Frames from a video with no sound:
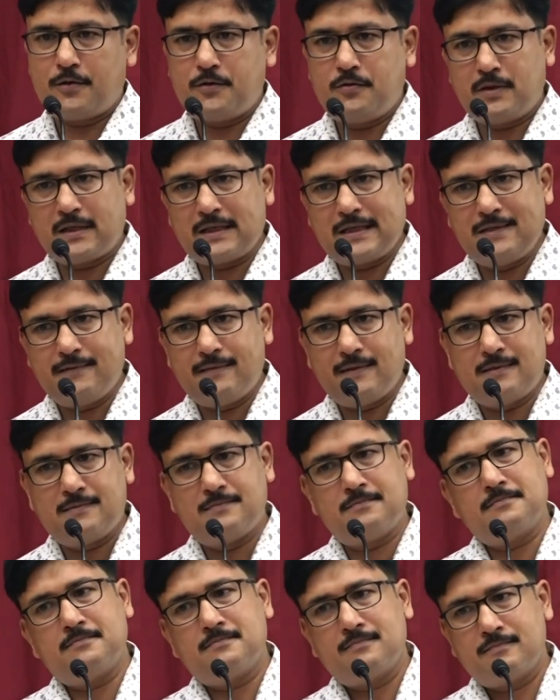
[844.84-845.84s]
you are
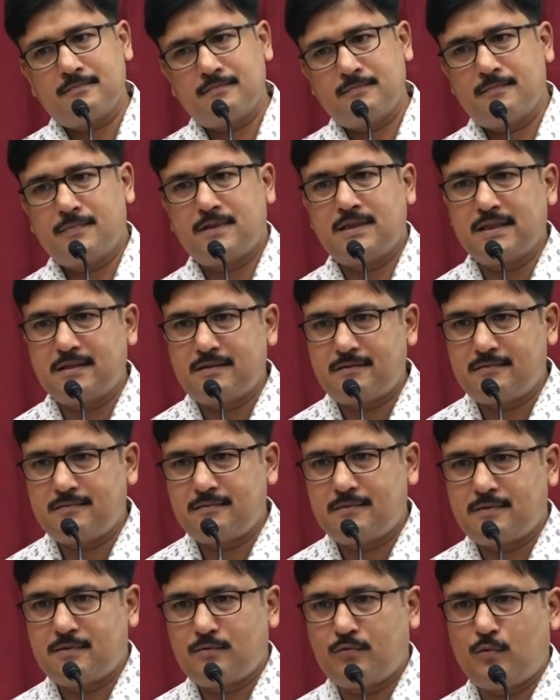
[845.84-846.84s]
given say
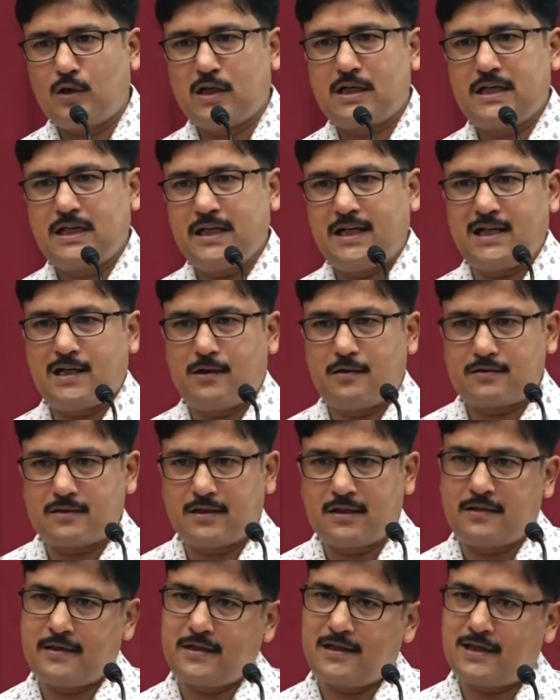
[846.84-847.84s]
what ten hours,
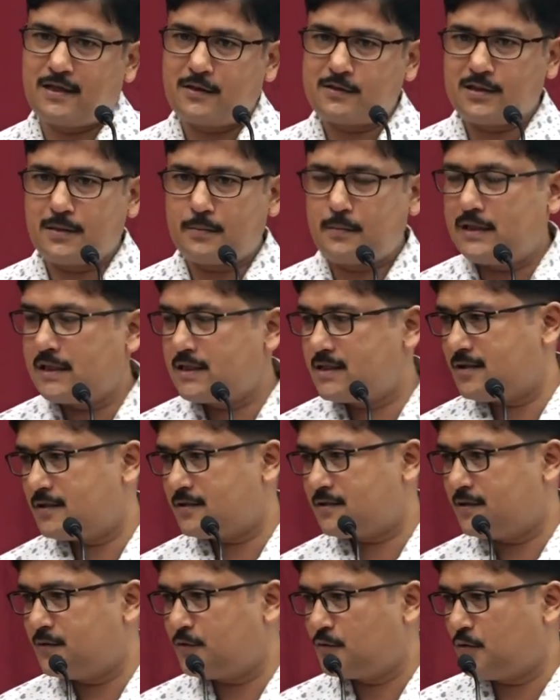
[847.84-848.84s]
one hundred hours of
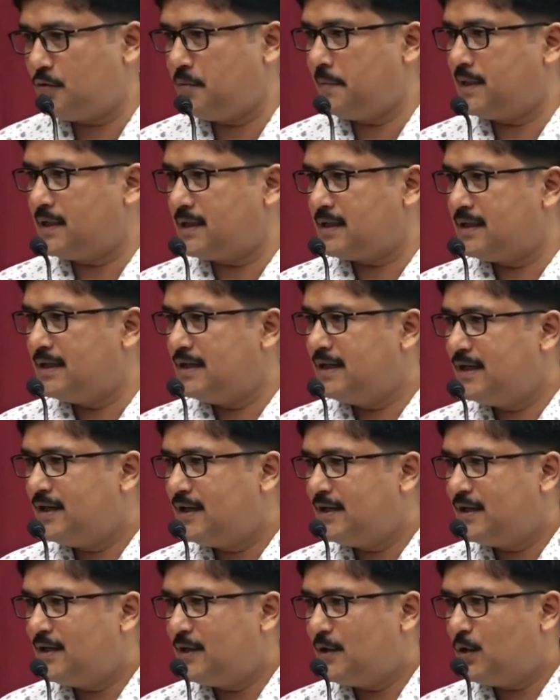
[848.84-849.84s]
lectures on swimming,
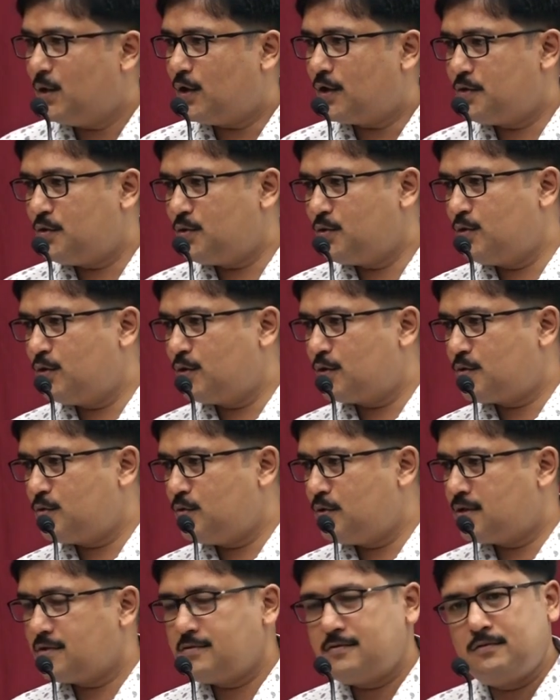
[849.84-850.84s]
or you go
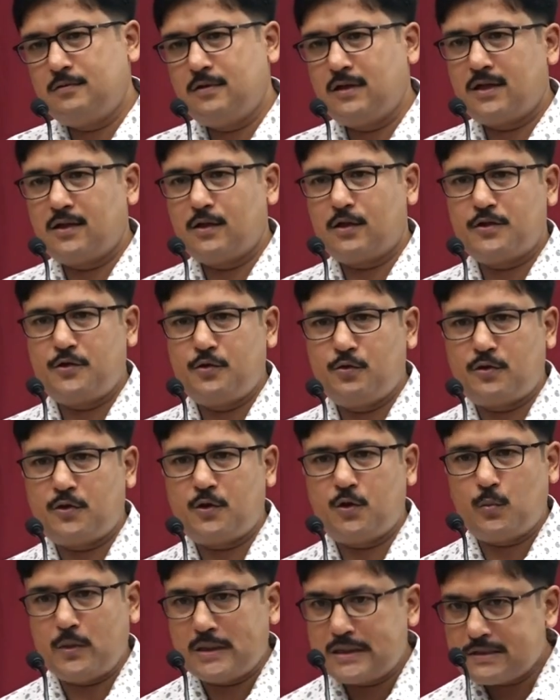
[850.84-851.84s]
to a Google or
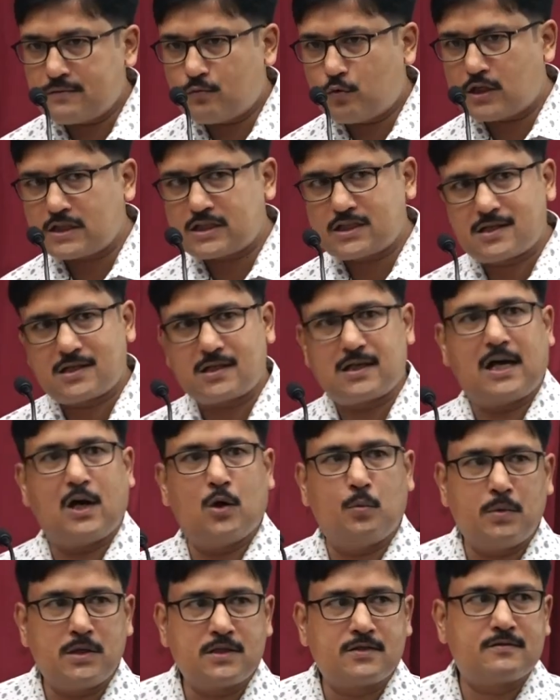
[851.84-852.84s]
YouTube and watch how
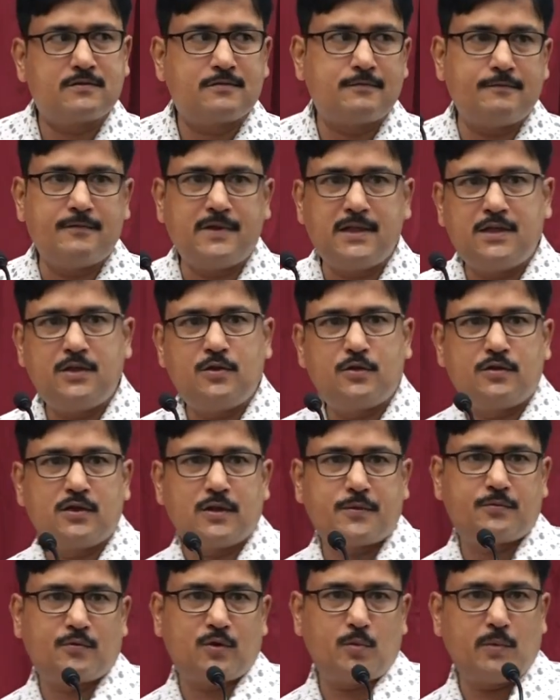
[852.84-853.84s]
much videos
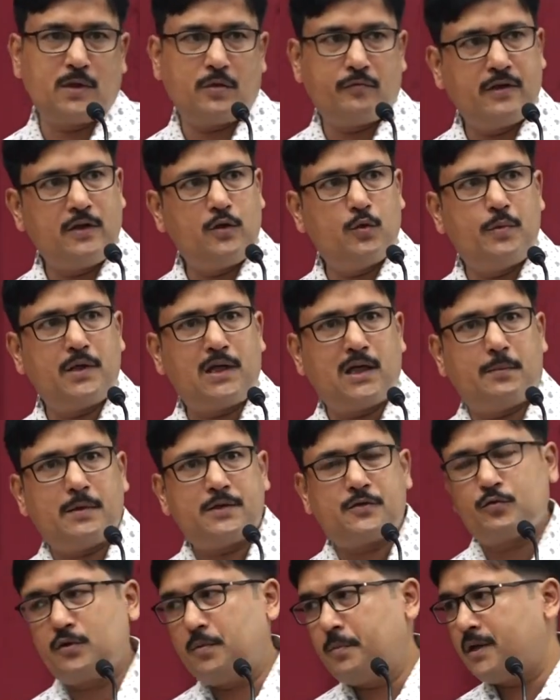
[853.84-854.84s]
of swimming, will you become a
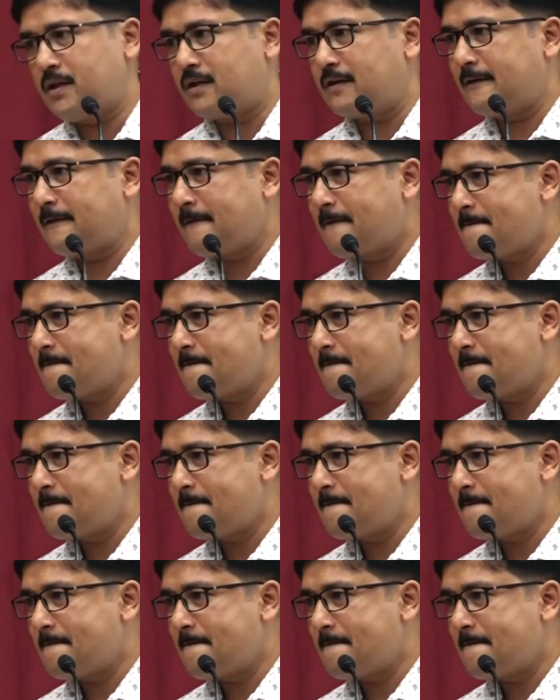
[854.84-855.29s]
swimmer?